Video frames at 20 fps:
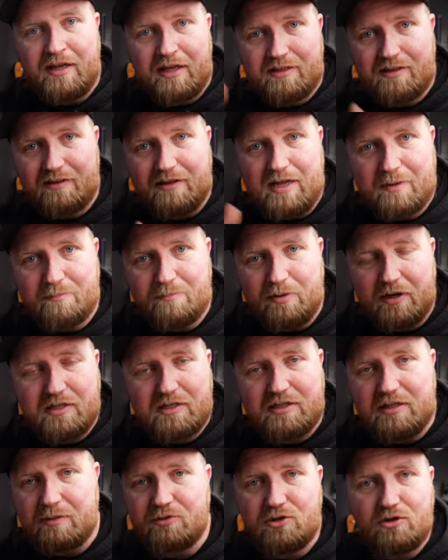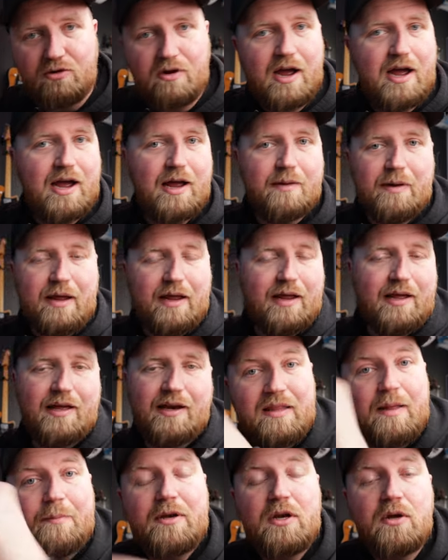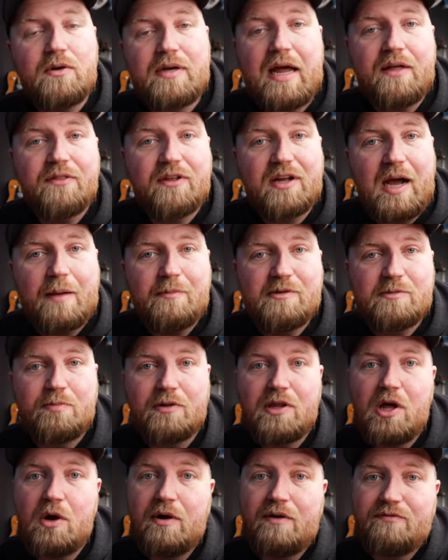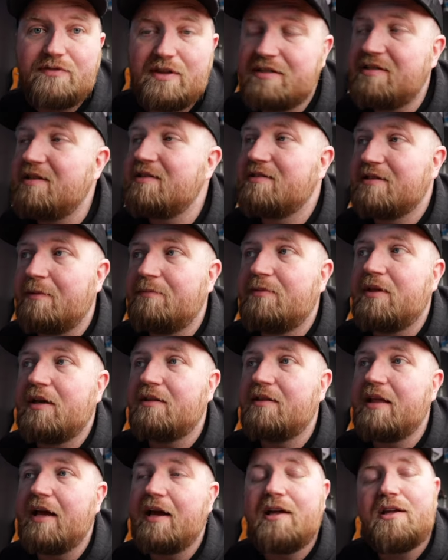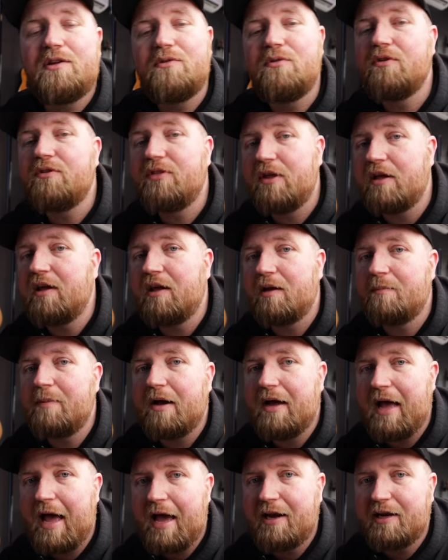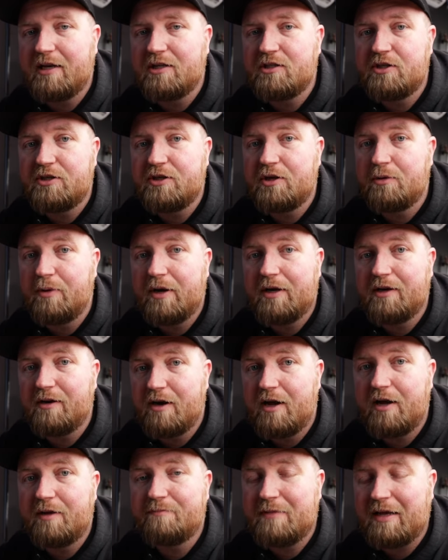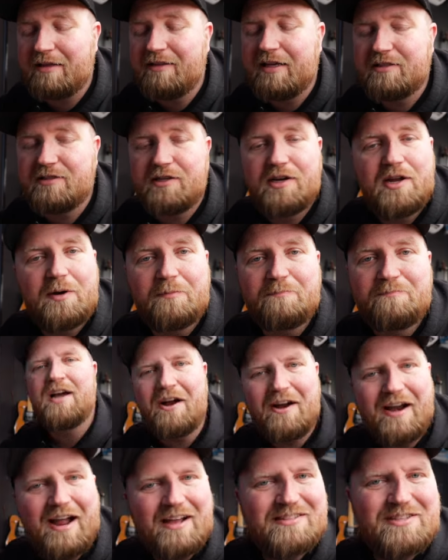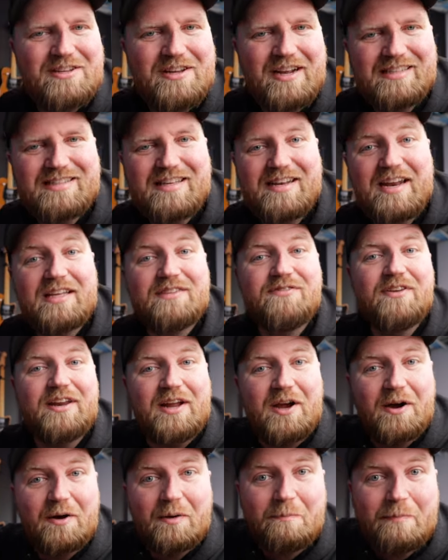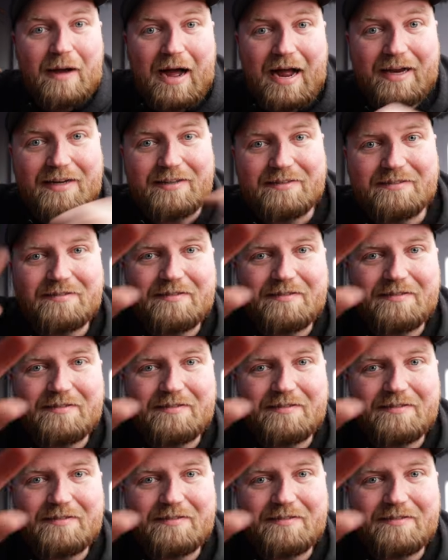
hit the like button, subscribe, and let me know down in the comments below if this is something that you're thinking about adding to your rig or not. I'd like to know. All right, I'll see you guys in the next video. Bye.